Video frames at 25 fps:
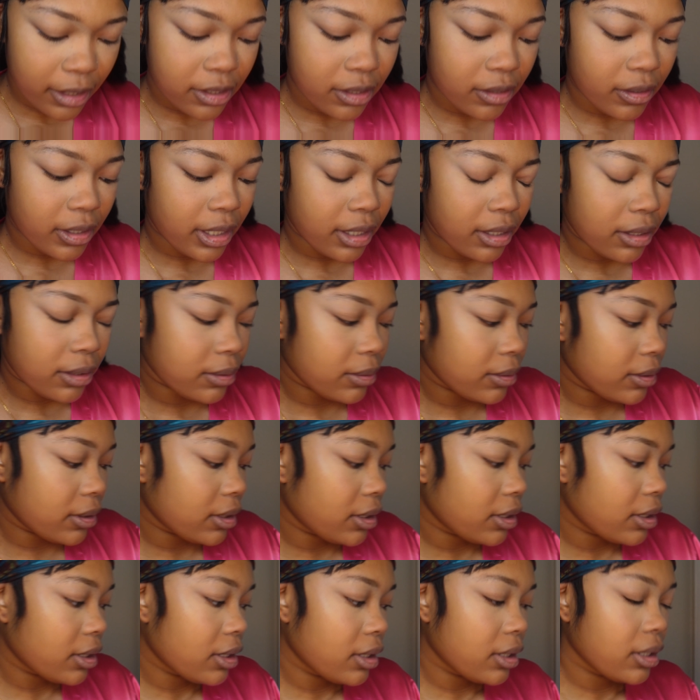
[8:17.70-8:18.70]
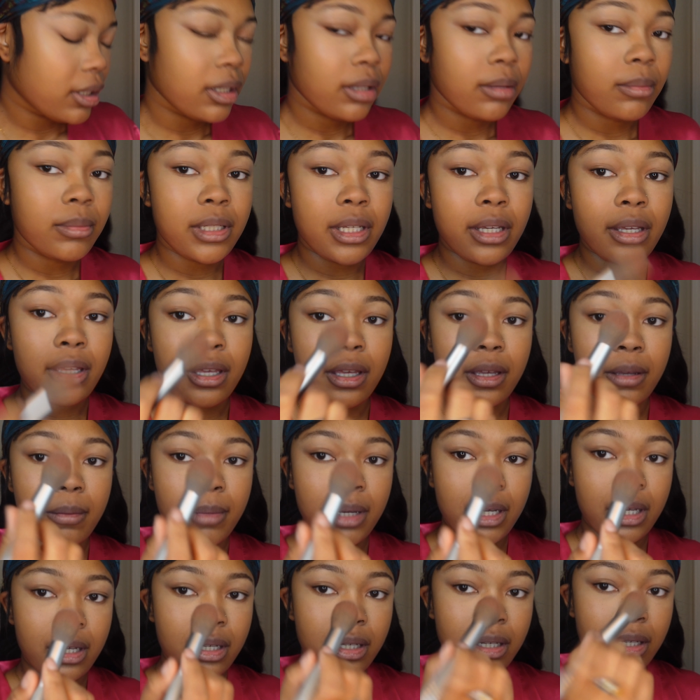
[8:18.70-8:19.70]
so now taking
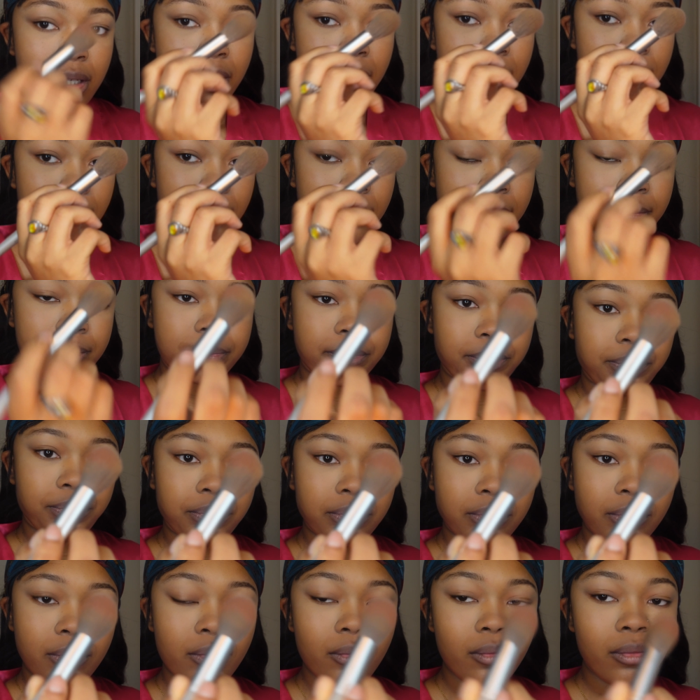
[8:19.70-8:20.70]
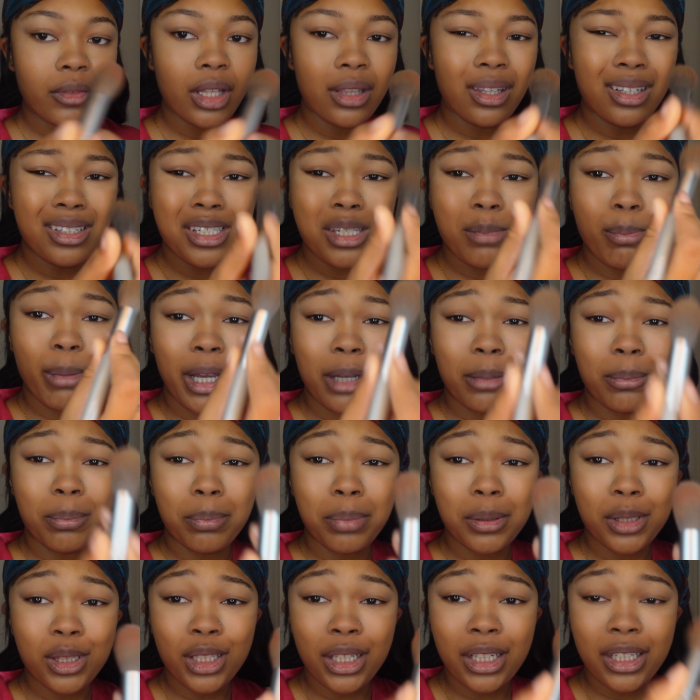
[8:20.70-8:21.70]
this is my
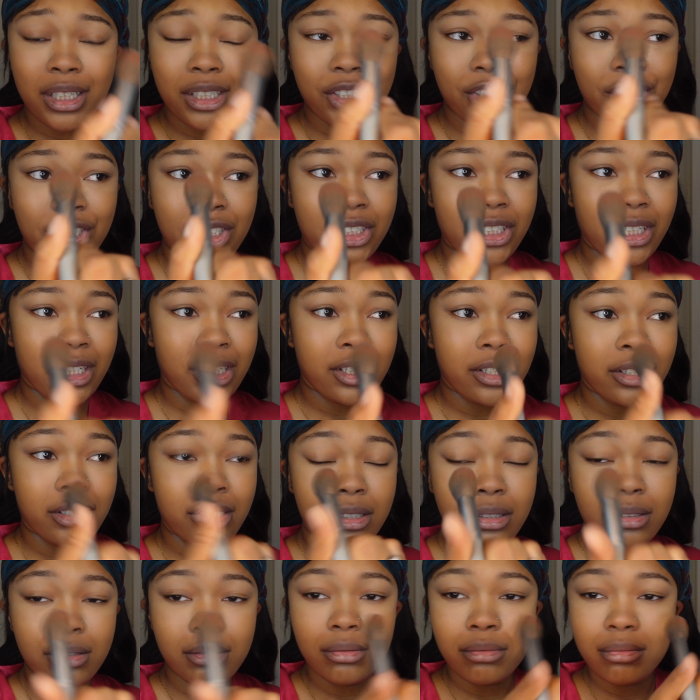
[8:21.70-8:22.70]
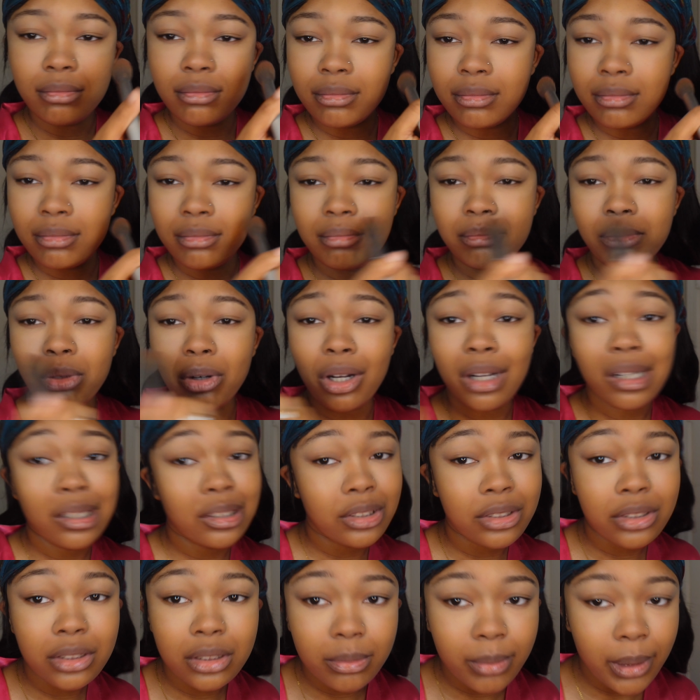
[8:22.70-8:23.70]
blush and
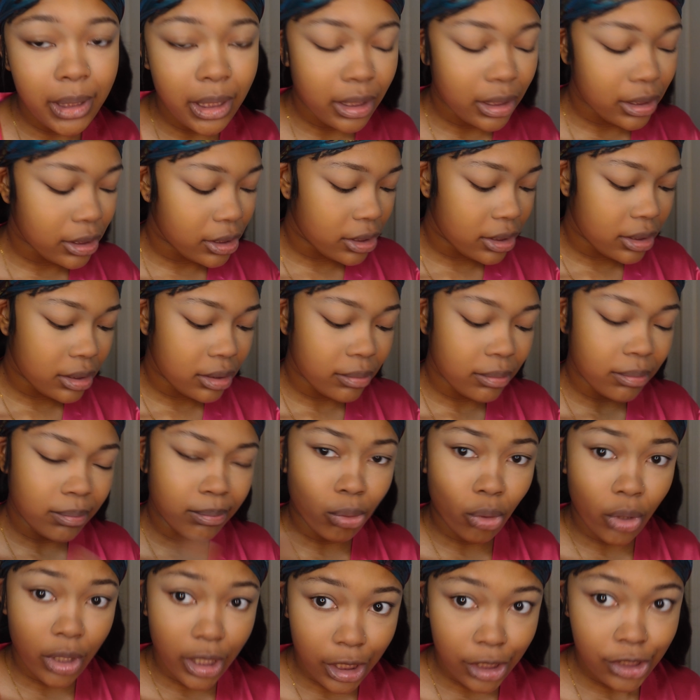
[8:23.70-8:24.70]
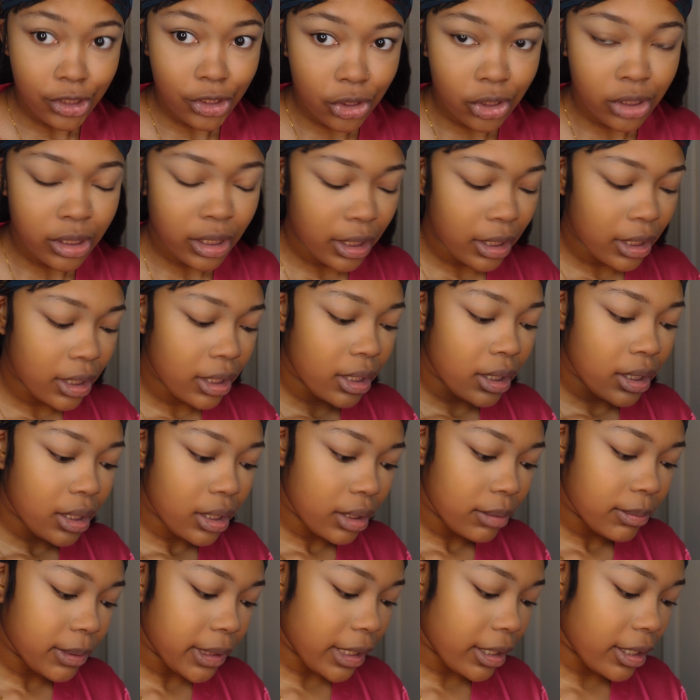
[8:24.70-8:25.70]
bronzer brush,
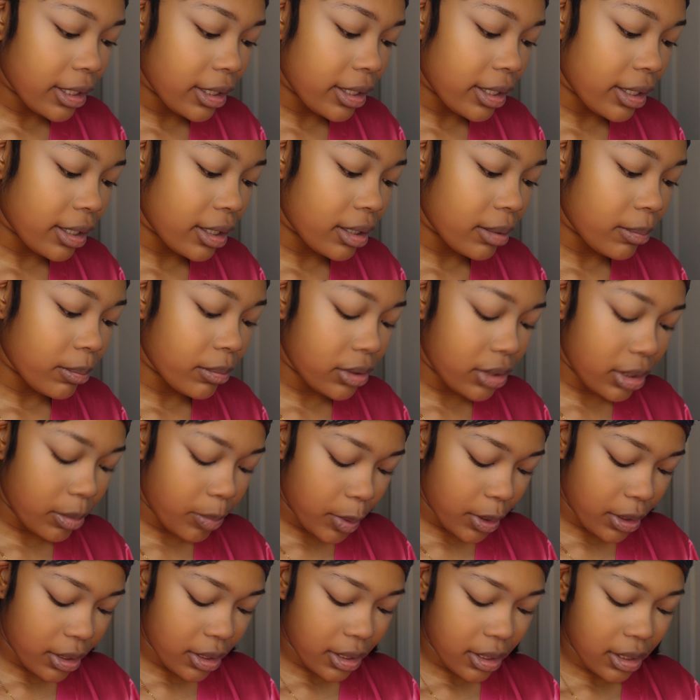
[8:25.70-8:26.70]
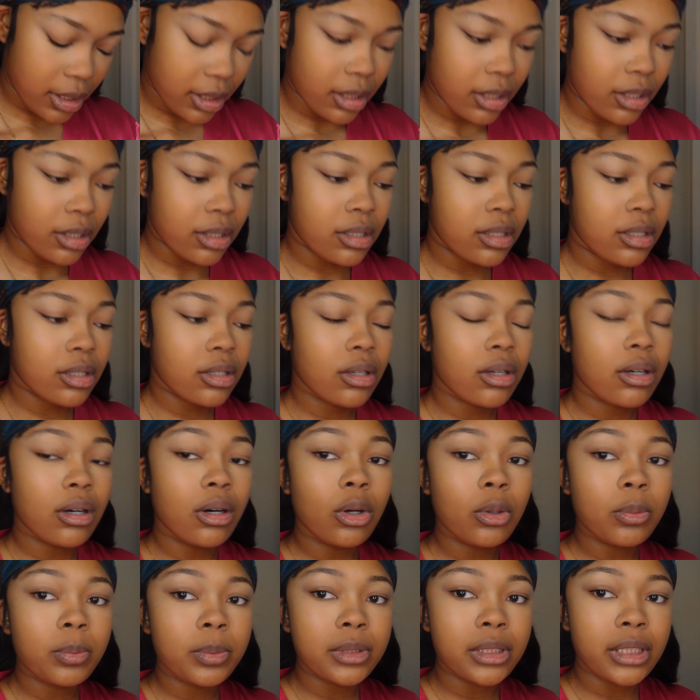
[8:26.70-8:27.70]
taking that, dipping it in the
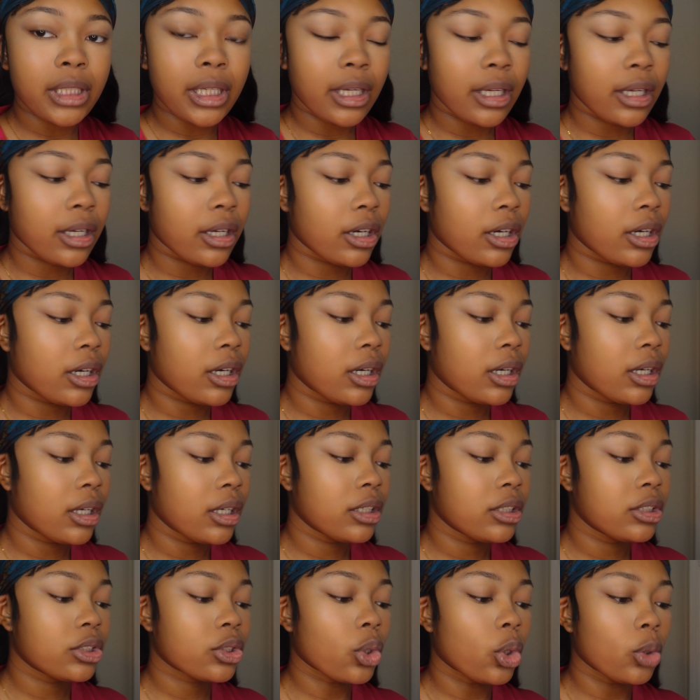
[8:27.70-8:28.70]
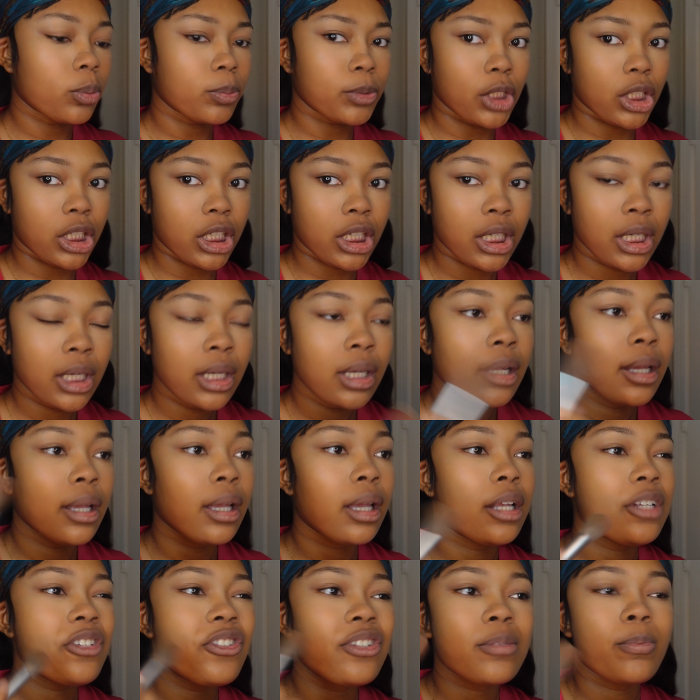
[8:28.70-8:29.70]
sculptor,
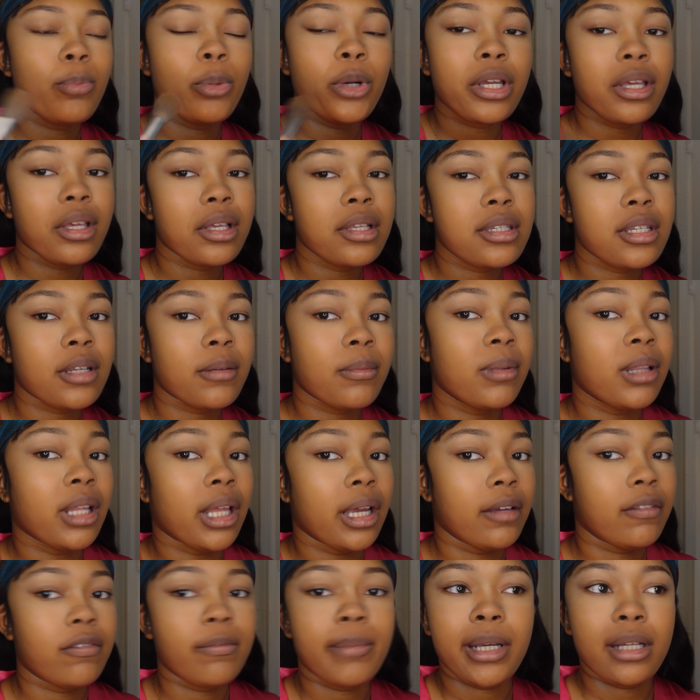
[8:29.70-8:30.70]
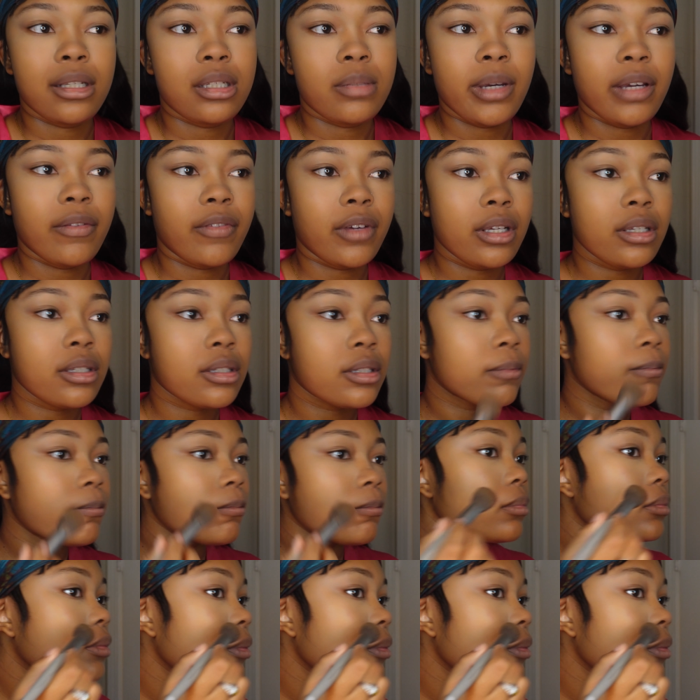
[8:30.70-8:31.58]
and just bringing some life back to my face.